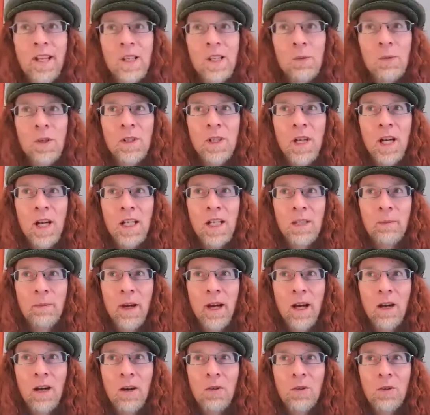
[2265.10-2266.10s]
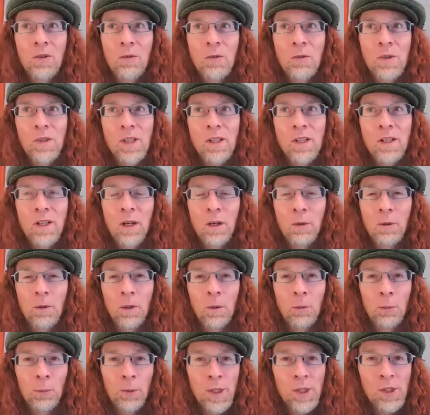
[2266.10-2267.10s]
we talked about was in our
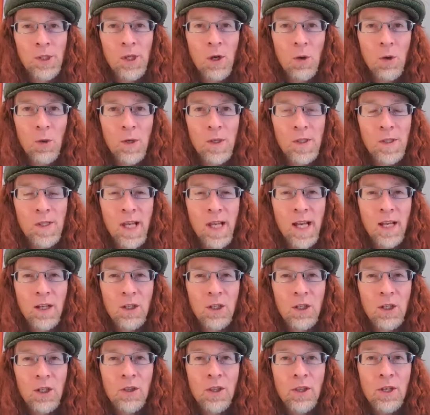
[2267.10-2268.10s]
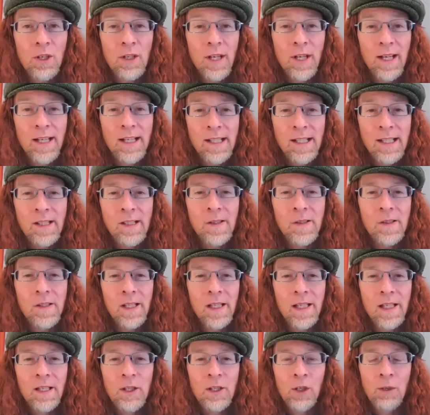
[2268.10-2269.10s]
little pre-show was that there is
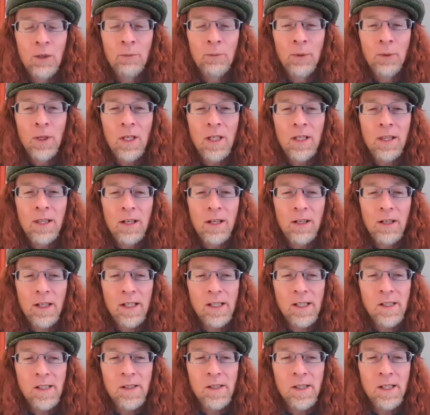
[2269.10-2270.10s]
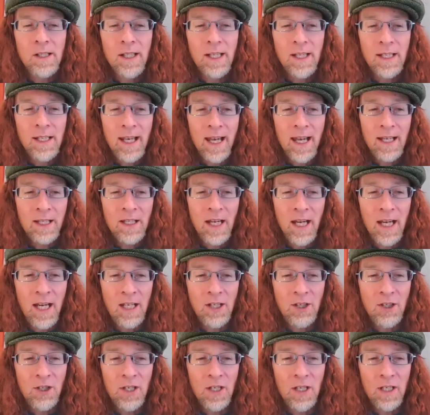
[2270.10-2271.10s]
in your book, there is an
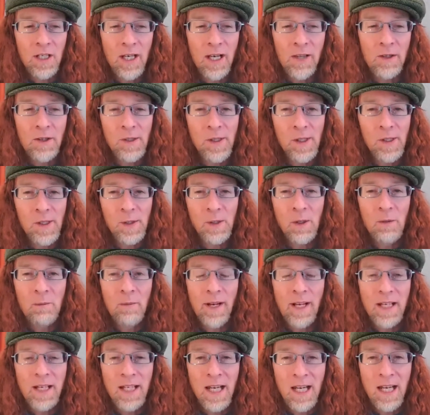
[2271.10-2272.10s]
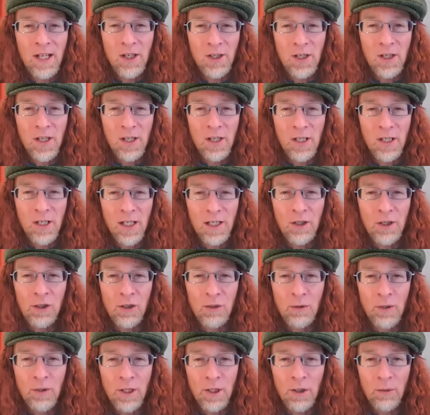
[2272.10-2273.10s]
incantation, and there's also a meditation in
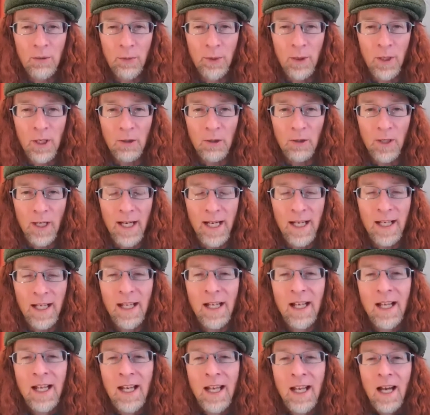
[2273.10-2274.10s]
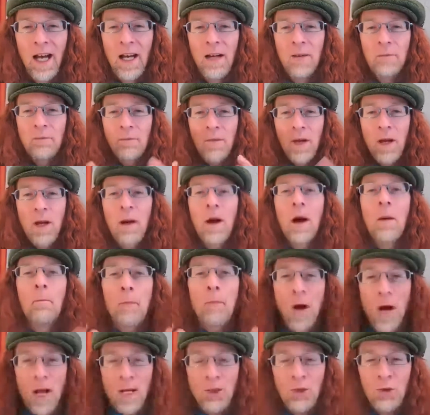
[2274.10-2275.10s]
your book, right? A
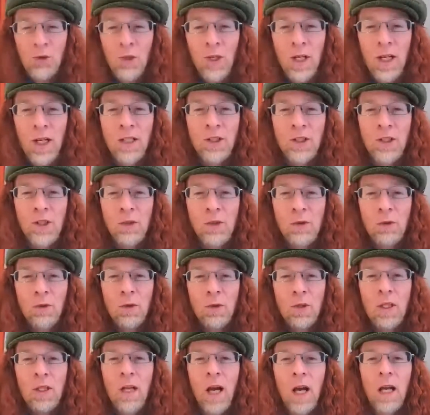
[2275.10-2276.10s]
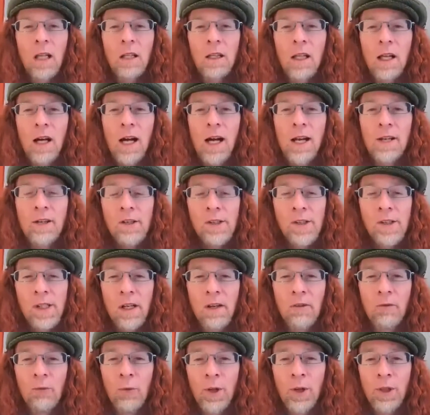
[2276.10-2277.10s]
mantra to align
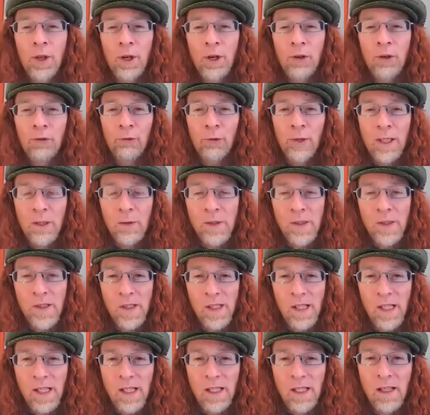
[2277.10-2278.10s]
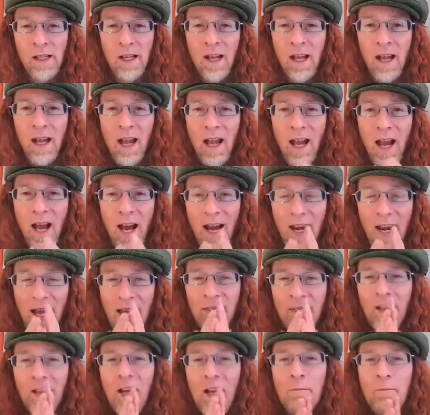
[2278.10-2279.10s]
yourself with her frequency. And I
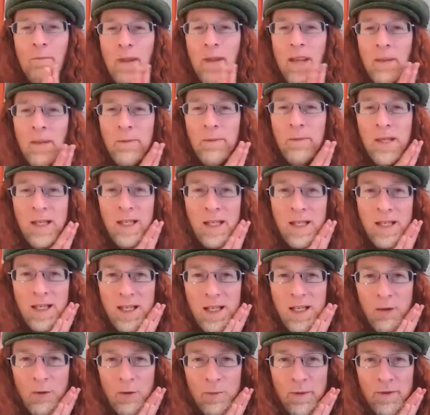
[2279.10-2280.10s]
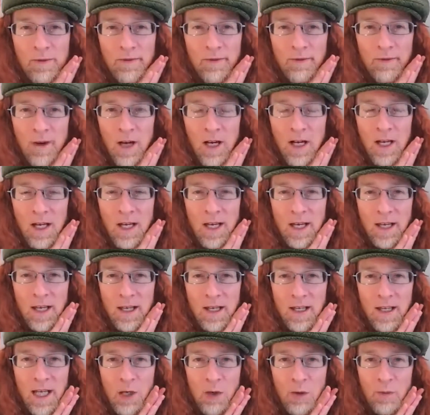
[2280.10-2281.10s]
thought maybe it would be
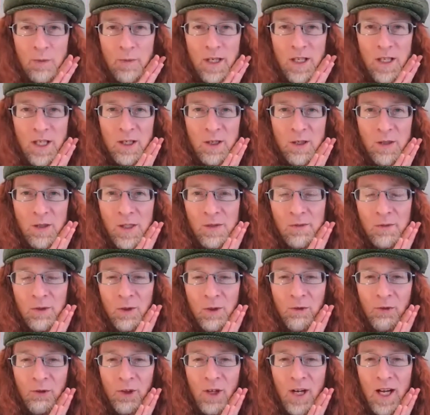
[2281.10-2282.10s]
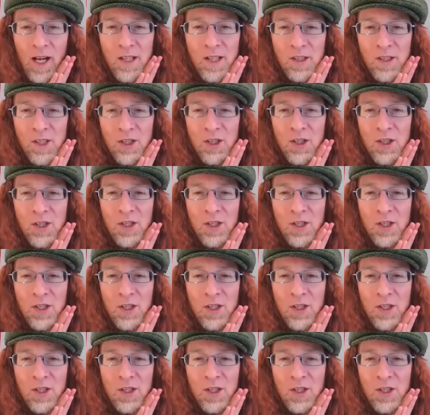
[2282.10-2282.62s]
fun, it would be useful for us to